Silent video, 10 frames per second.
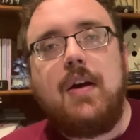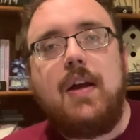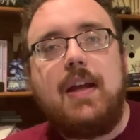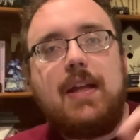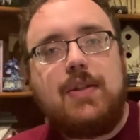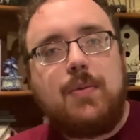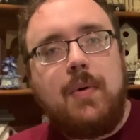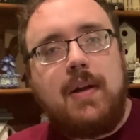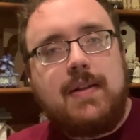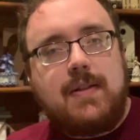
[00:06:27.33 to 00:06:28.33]
Each
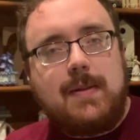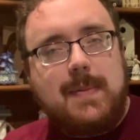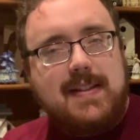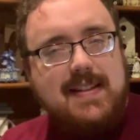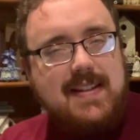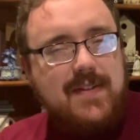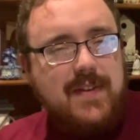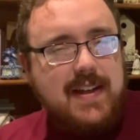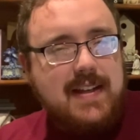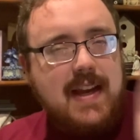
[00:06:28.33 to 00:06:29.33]
one has a
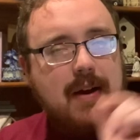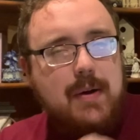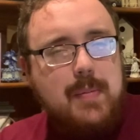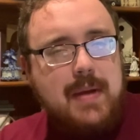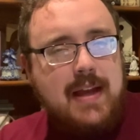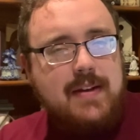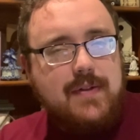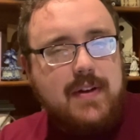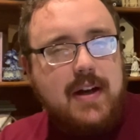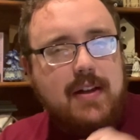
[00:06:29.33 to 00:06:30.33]
specific narrow band
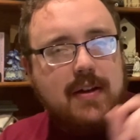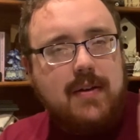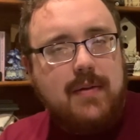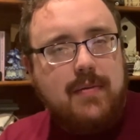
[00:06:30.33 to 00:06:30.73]
of color